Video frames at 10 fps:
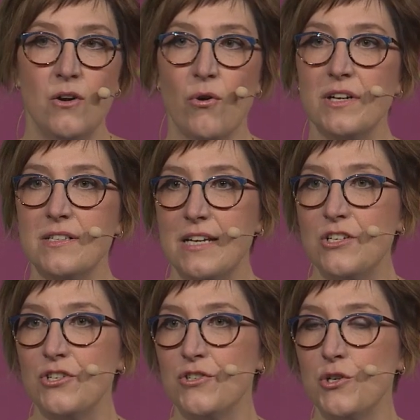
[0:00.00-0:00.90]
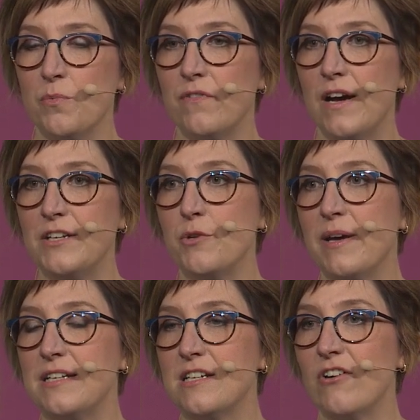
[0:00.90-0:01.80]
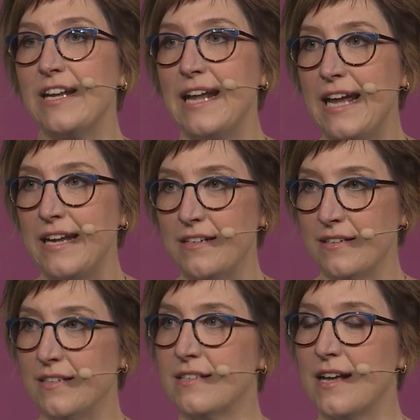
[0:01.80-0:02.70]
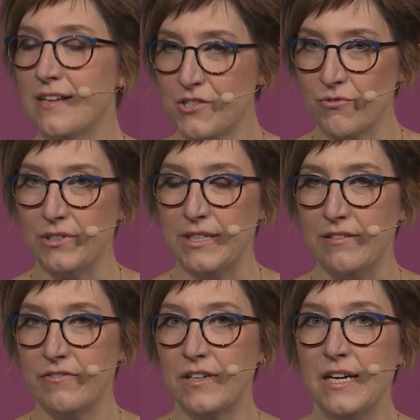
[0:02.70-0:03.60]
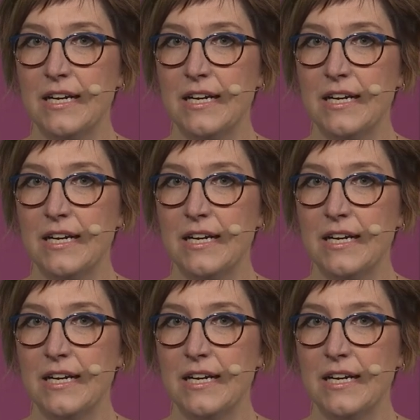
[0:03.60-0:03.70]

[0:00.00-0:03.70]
Organizations who provide humanitarian aid and disaster relief